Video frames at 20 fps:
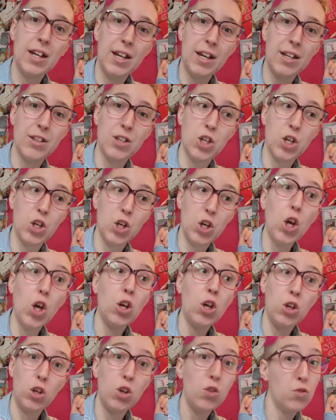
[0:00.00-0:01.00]
in that
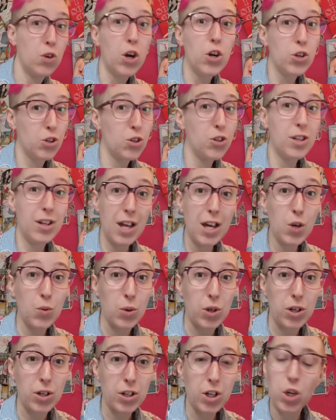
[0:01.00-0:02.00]
you've got to do the
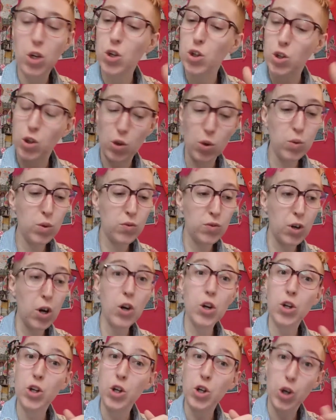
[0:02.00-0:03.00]
legwork. You've got
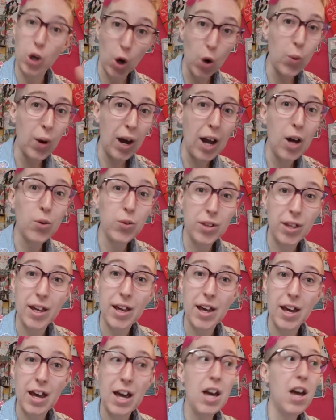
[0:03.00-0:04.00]
to go out
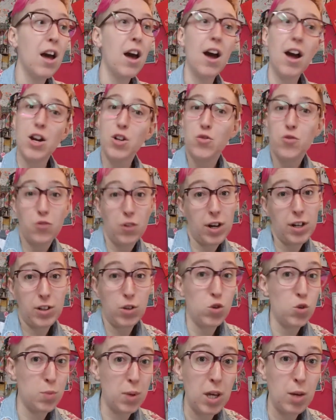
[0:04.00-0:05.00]
there and find
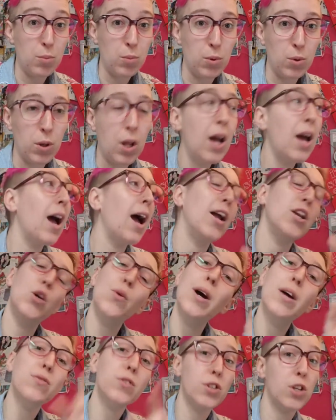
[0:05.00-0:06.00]
those people. And you
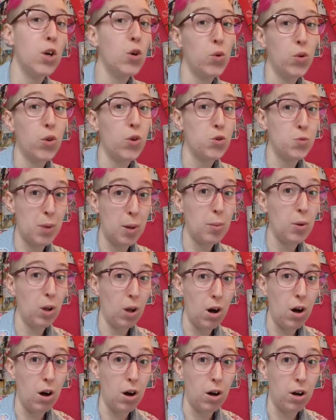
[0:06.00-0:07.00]
have to know who those people
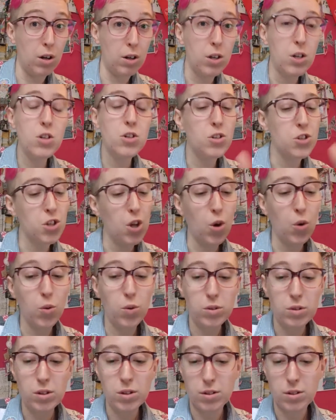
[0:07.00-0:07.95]
are. So,